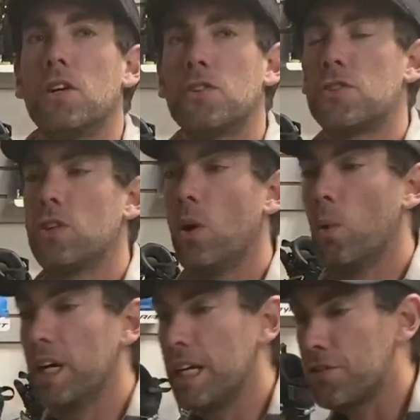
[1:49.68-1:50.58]

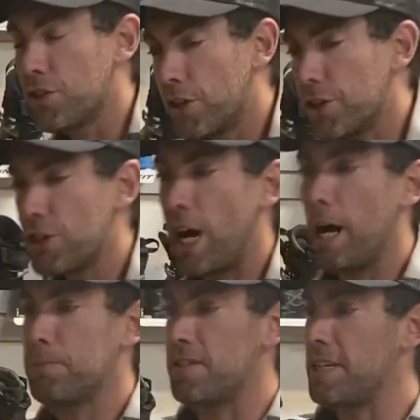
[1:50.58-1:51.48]
So it's your
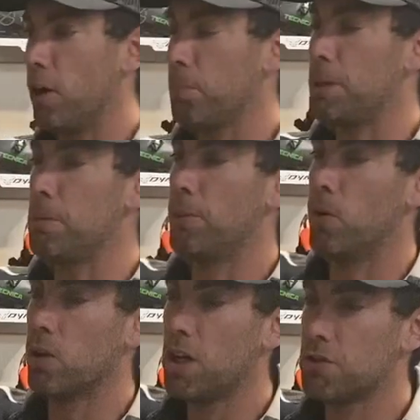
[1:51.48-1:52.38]
job to tell
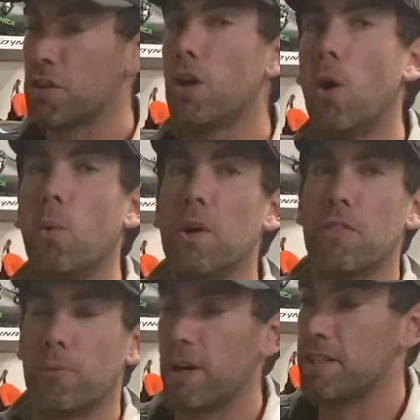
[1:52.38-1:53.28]
people to go in
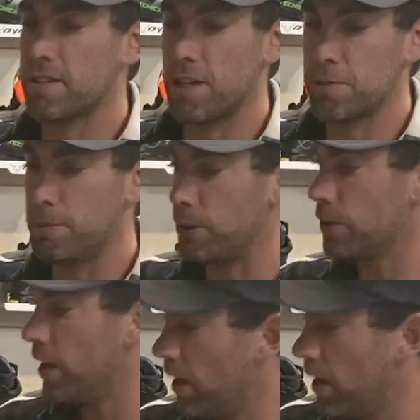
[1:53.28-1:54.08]
the right size boot.